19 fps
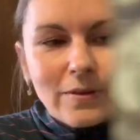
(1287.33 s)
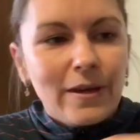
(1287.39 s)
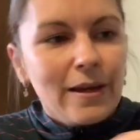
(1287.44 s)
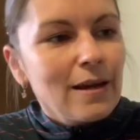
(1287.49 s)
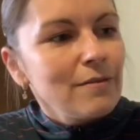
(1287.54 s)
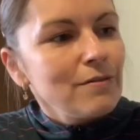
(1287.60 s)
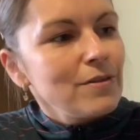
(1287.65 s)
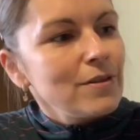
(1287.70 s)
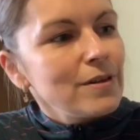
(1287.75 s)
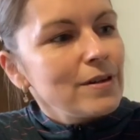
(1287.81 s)
We
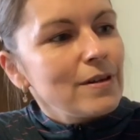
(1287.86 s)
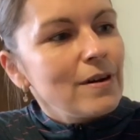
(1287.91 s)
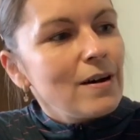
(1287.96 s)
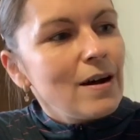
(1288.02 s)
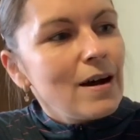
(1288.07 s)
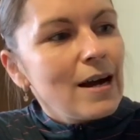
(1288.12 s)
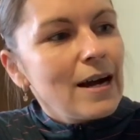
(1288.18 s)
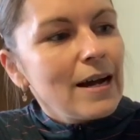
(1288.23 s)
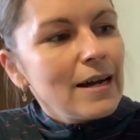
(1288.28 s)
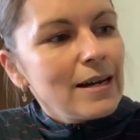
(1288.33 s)
have the
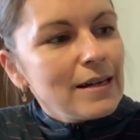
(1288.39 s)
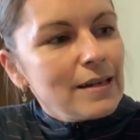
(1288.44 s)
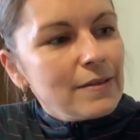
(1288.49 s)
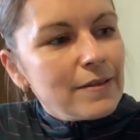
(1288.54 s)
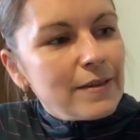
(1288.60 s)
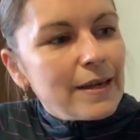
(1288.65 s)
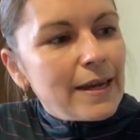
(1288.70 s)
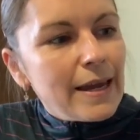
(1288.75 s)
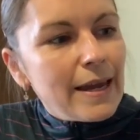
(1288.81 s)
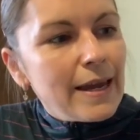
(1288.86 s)
eye
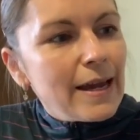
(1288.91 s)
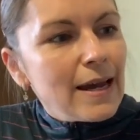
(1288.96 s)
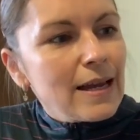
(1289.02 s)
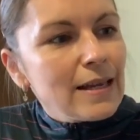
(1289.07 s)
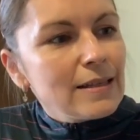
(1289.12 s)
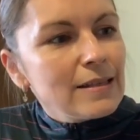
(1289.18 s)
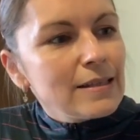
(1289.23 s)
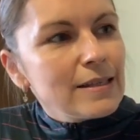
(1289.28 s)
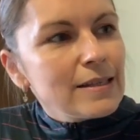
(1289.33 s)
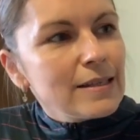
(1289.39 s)
in the
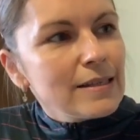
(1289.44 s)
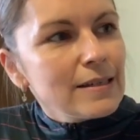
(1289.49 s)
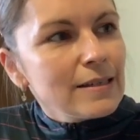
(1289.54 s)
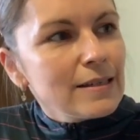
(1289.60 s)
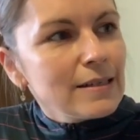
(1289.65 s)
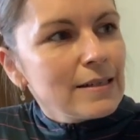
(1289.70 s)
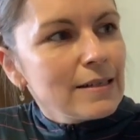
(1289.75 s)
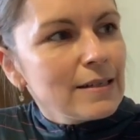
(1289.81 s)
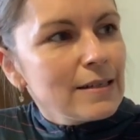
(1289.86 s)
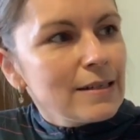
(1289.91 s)
hand.
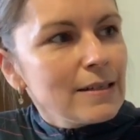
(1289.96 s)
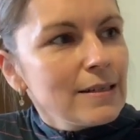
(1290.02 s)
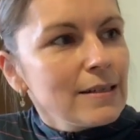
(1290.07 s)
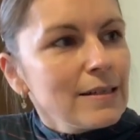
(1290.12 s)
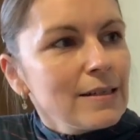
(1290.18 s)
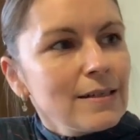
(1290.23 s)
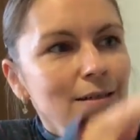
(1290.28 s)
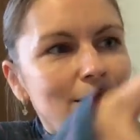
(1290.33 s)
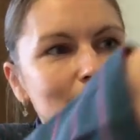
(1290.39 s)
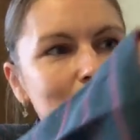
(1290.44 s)

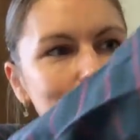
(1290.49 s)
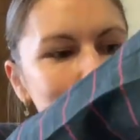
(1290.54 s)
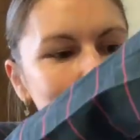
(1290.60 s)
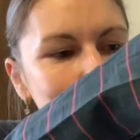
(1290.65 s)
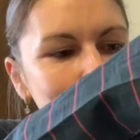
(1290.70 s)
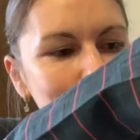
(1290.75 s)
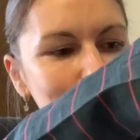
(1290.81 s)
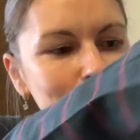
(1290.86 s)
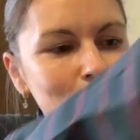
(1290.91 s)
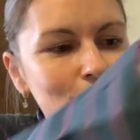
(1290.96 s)

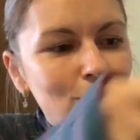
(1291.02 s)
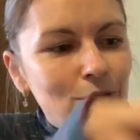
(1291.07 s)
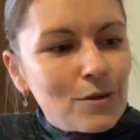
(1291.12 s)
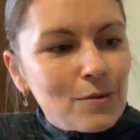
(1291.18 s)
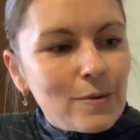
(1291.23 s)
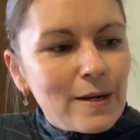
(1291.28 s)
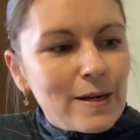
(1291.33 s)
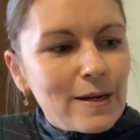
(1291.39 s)
What is so